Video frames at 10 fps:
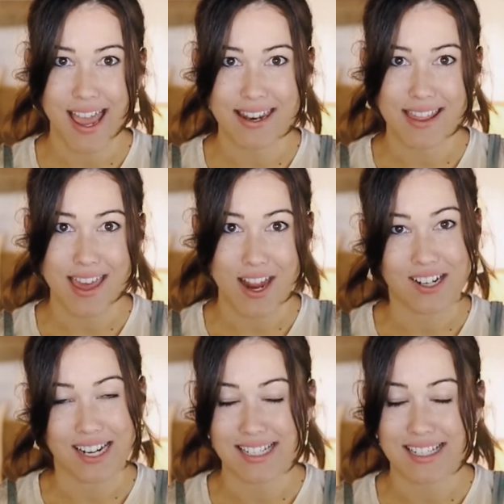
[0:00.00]
and they
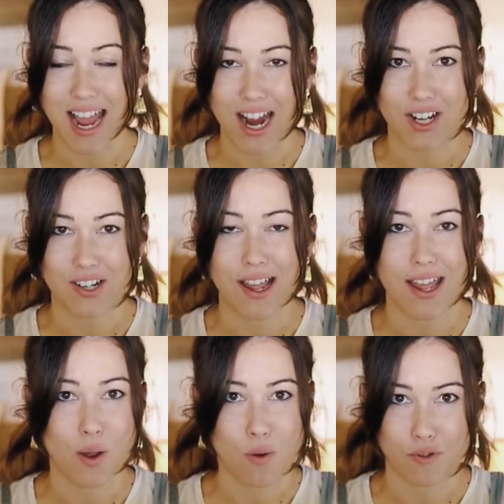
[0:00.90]
are getting tired
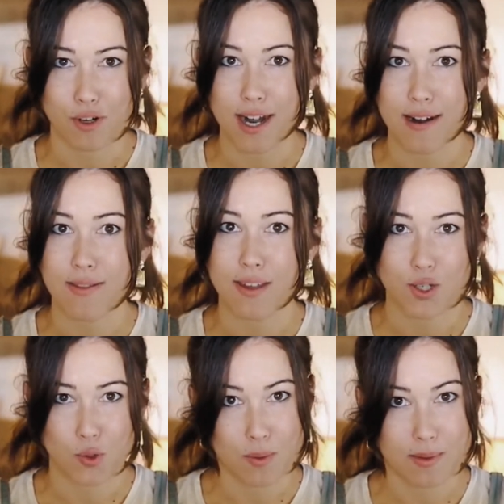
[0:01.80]
and over it and they
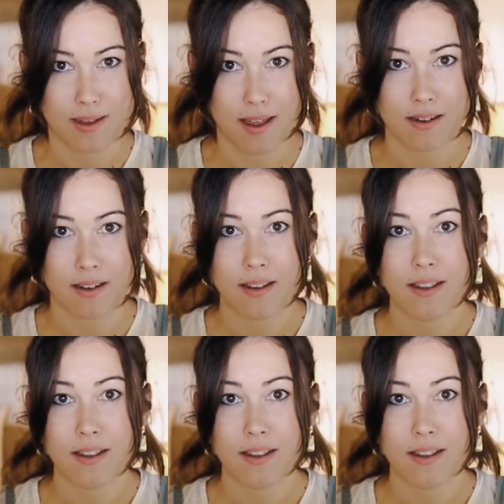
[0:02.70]
just want to be done.